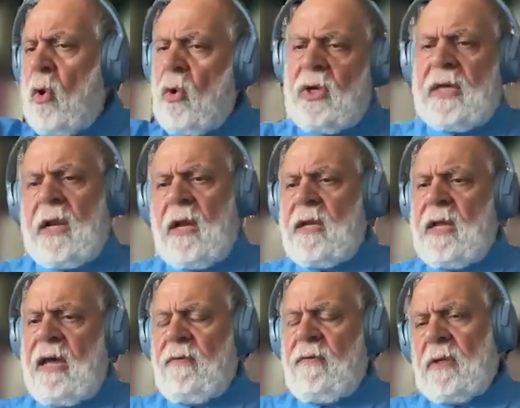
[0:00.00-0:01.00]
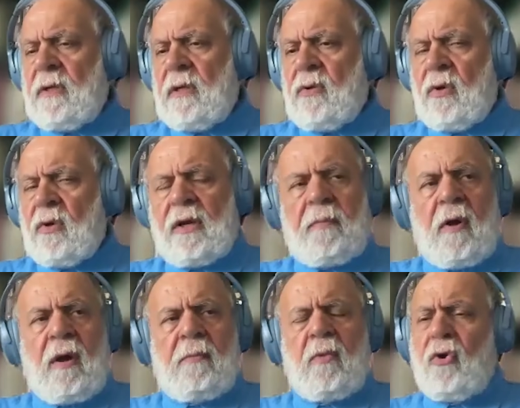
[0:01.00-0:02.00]
oh no, you cannot have a
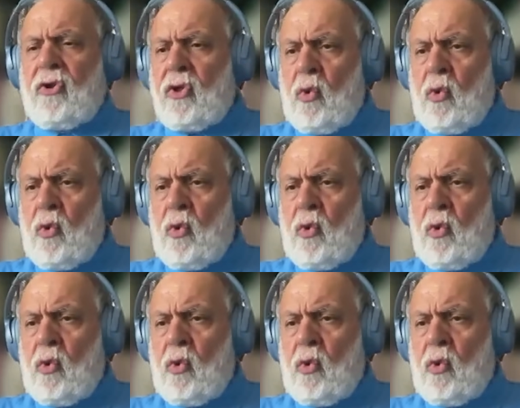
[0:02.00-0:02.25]
nuclear bomb?